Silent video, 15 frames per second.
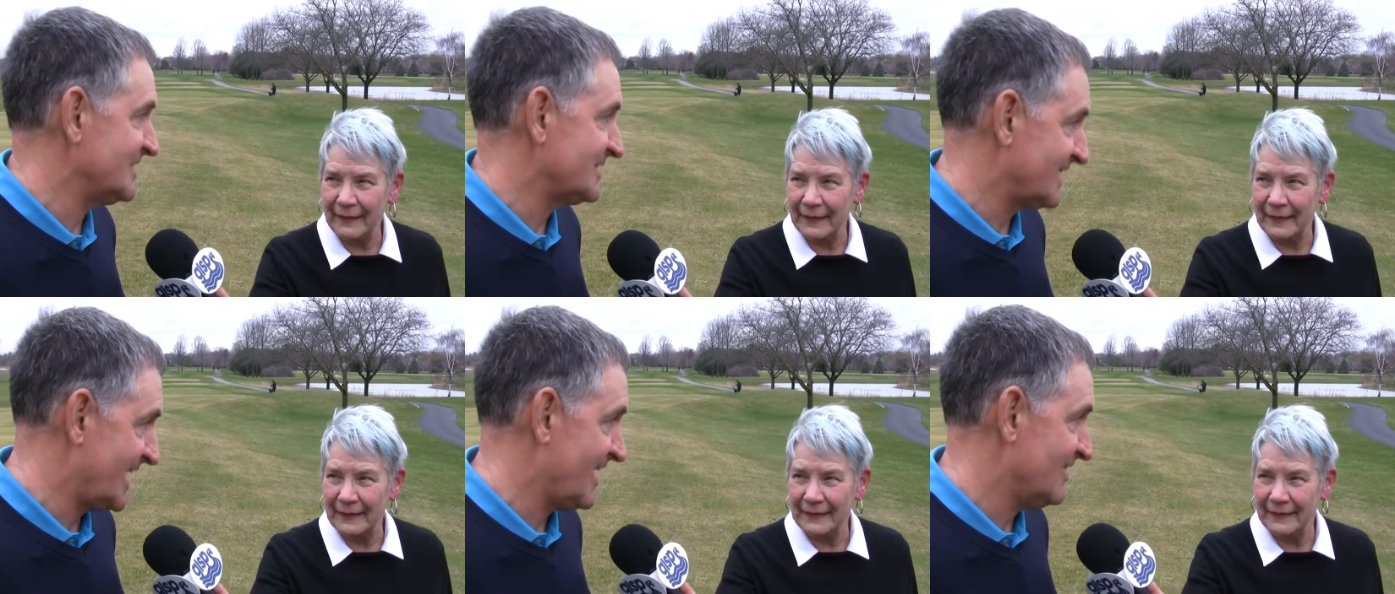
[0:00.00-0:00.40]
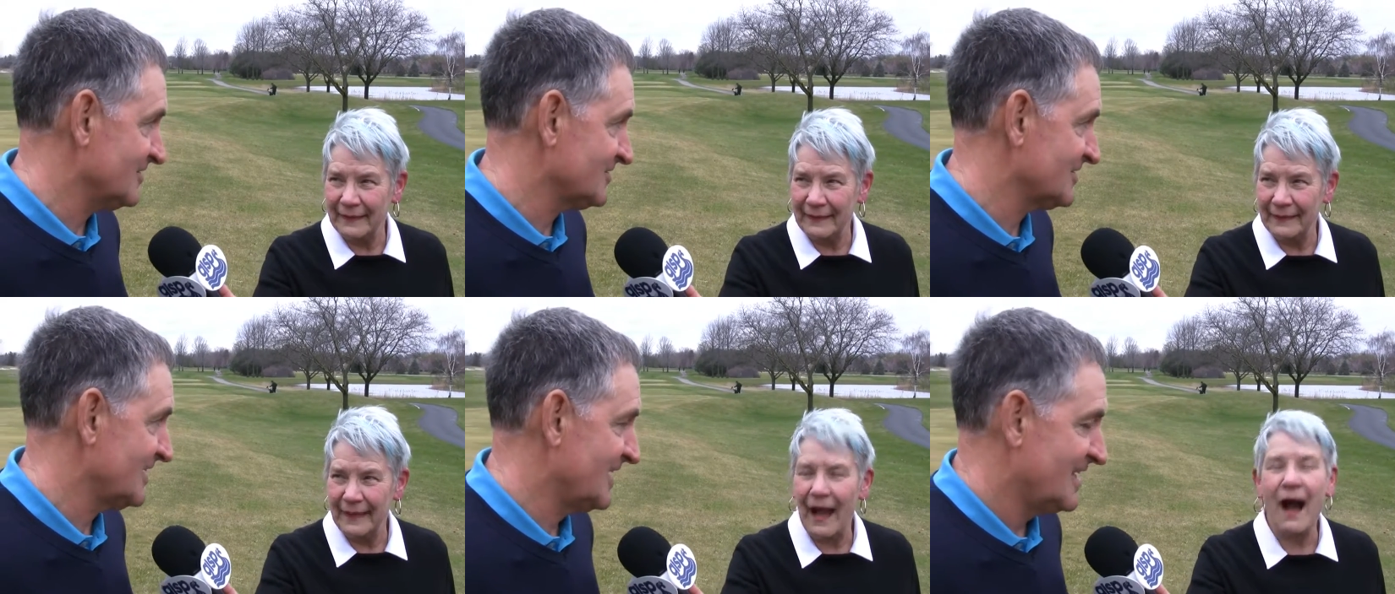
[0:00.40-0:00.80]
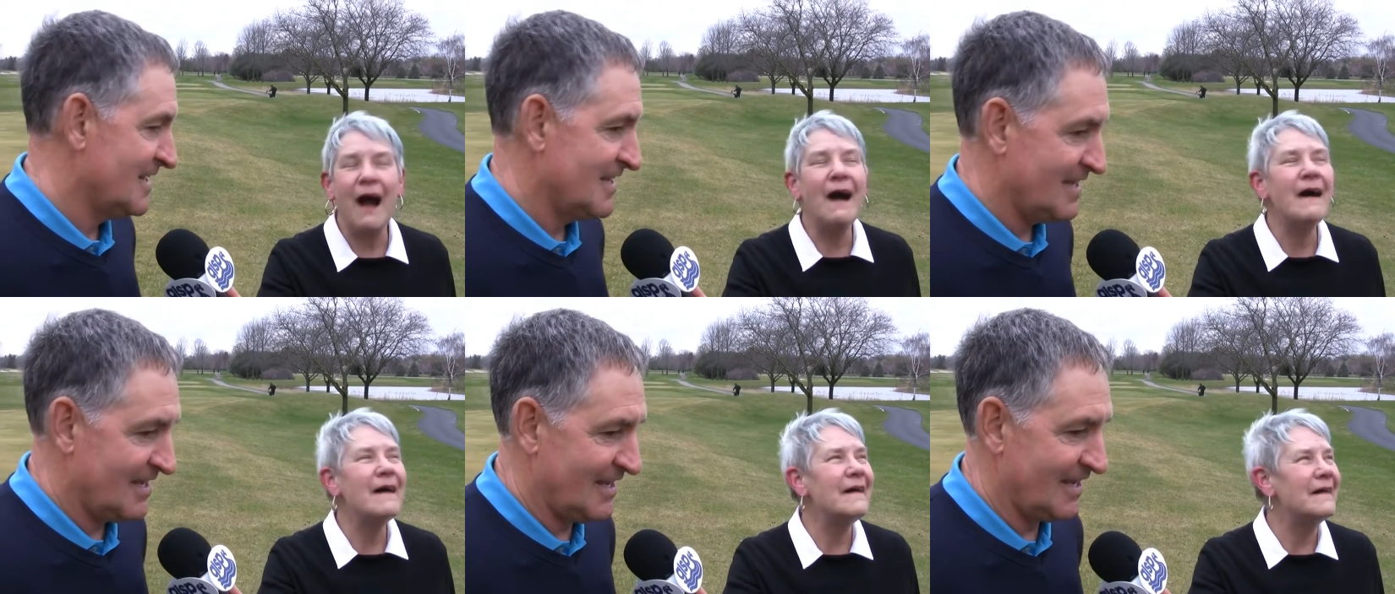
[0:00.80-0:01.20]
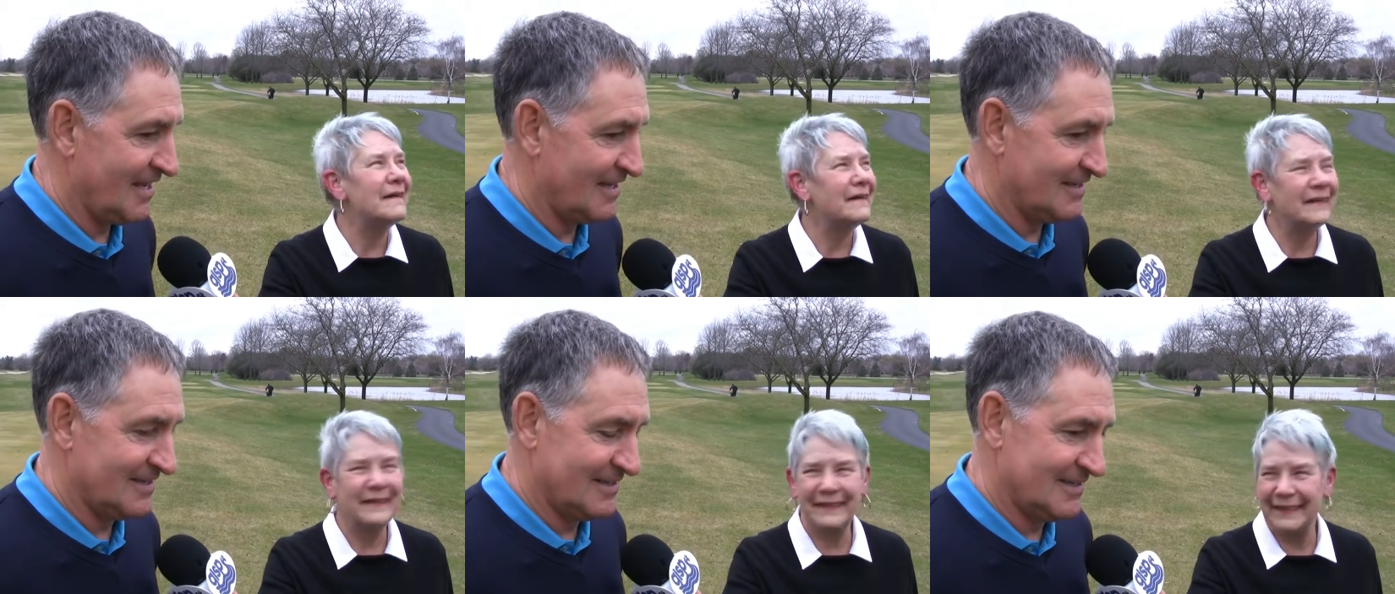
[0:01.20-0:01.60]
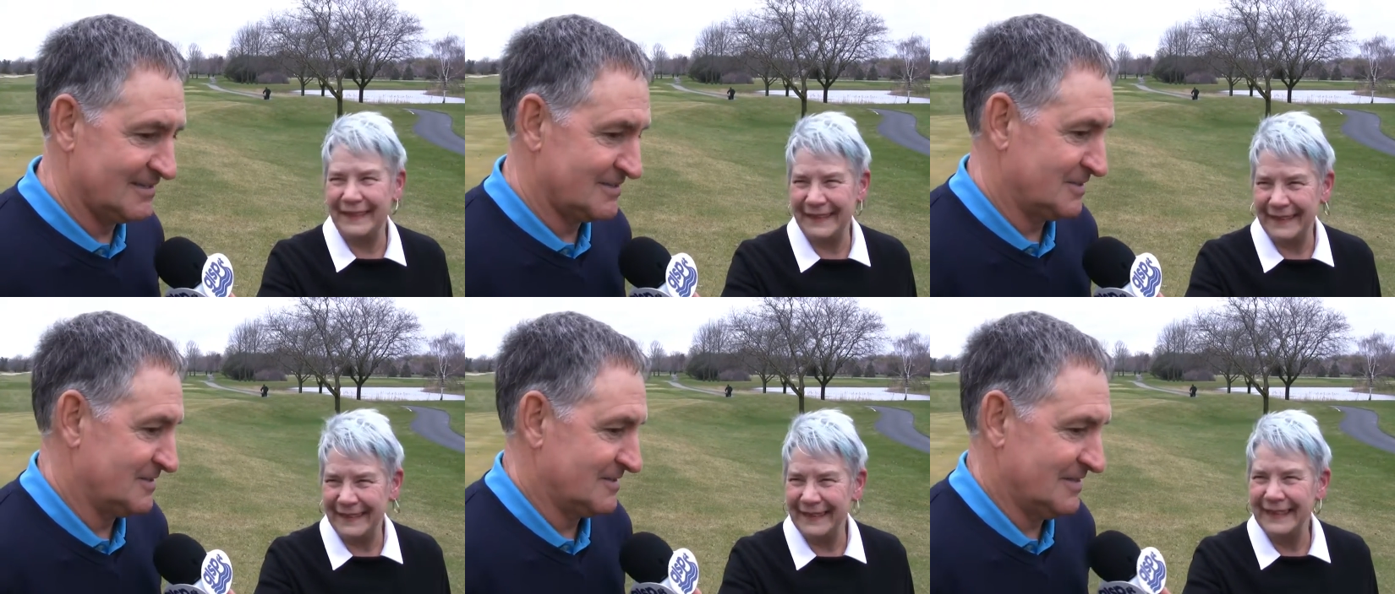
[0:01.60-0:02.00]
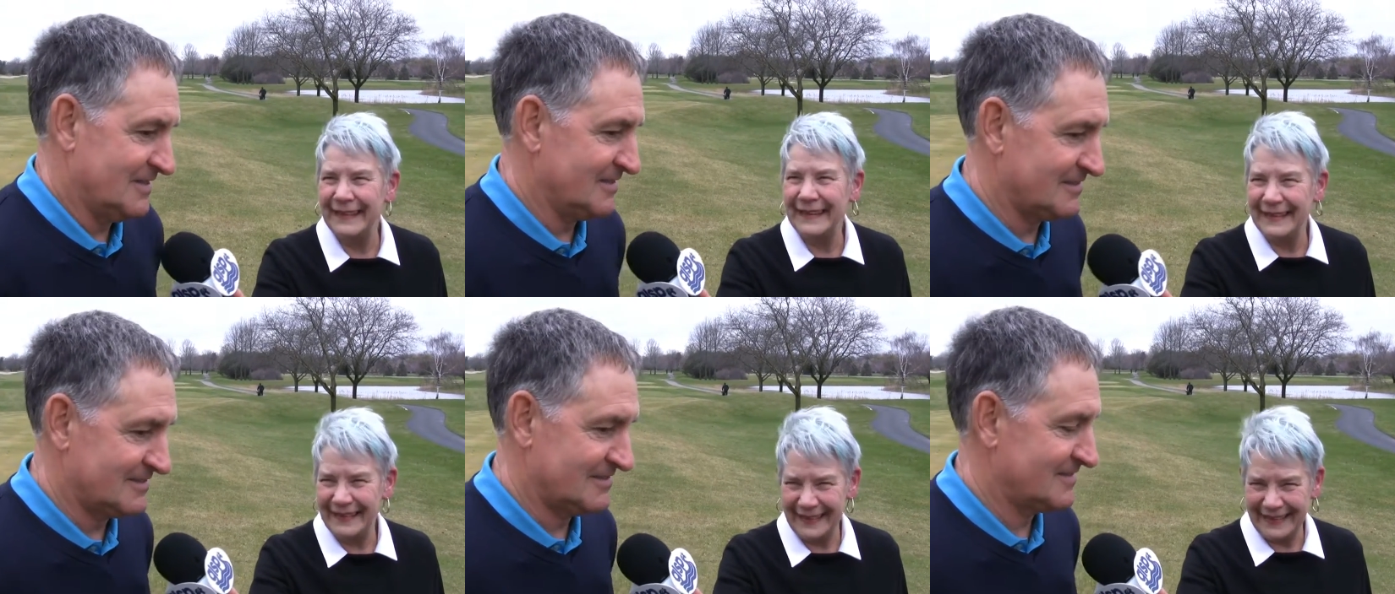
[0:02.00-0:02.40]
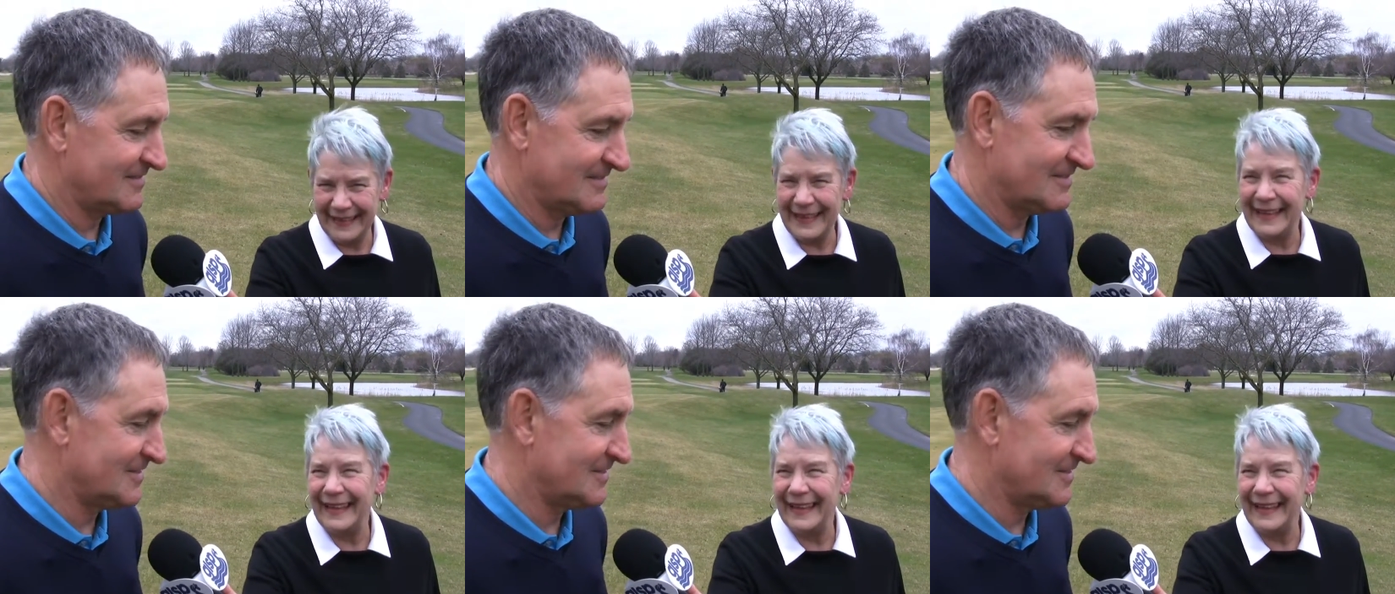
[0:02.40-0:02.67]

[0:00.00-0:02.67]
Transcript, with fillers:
Speaker 1: these gals, and it's it's